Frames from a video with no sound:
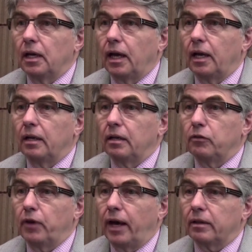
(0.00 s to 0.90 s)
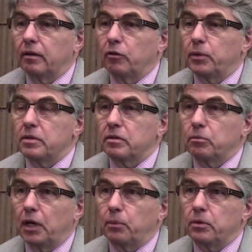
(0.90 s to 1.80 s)
And in fact, there have been
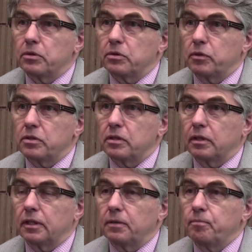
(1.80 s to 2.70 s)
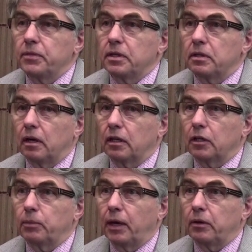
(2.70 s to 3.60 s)
some papers recently
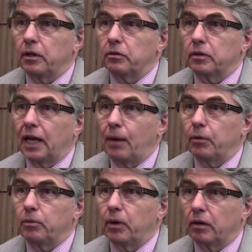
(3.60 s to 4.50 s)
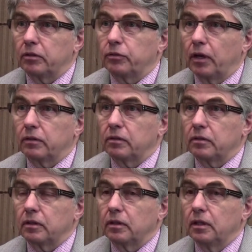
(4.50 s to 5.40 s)
talking about intracameral
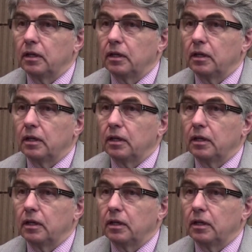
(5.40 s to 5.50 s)
moxifloxacin,